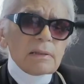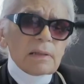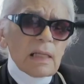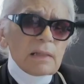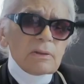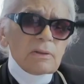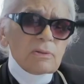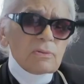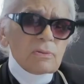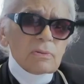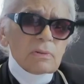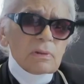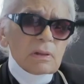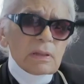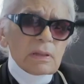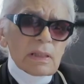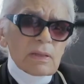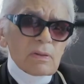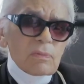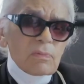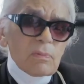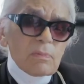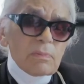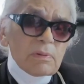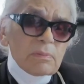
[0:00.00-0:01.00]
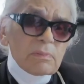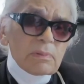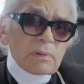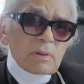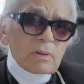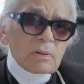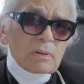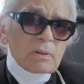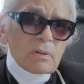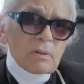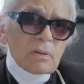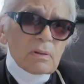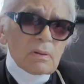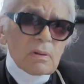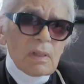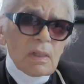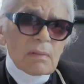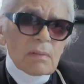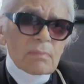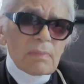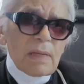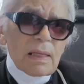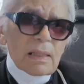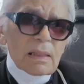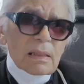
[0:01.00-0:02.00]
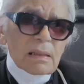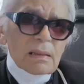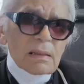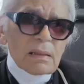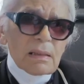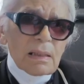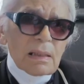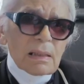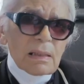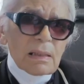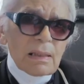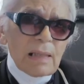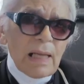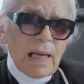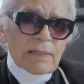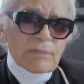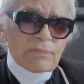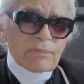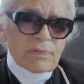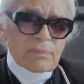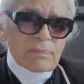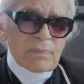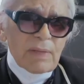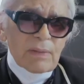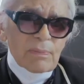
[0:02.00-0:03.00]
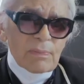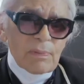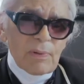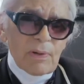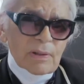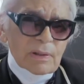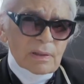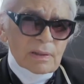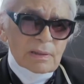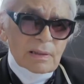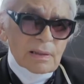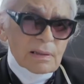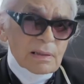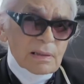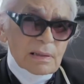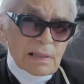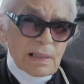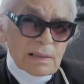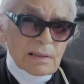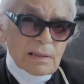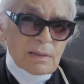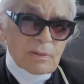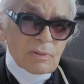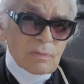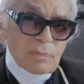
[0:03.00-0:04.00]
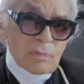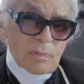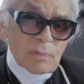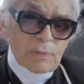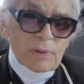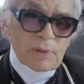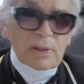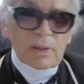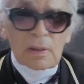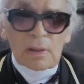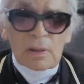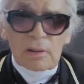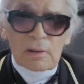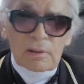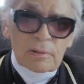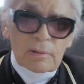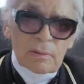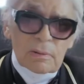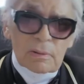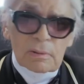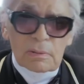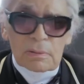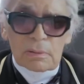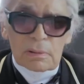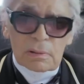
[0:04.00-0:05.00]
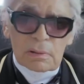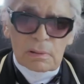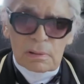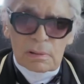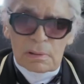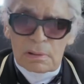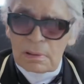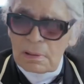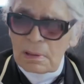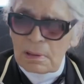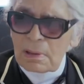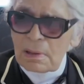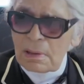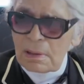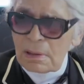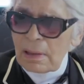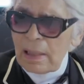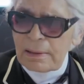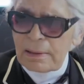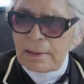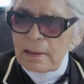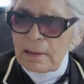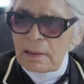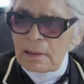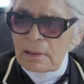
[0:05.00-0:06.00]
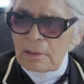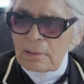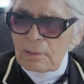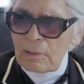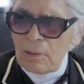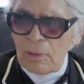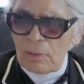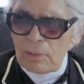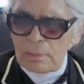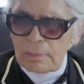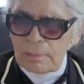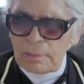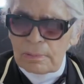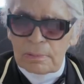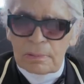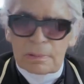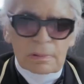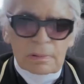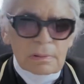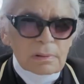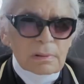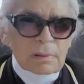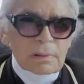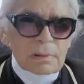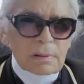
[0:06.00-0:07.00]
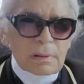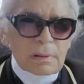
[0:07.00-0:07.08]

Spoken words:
this attitude against women because, my life and my work is dedicated to women. So I think it's horrible.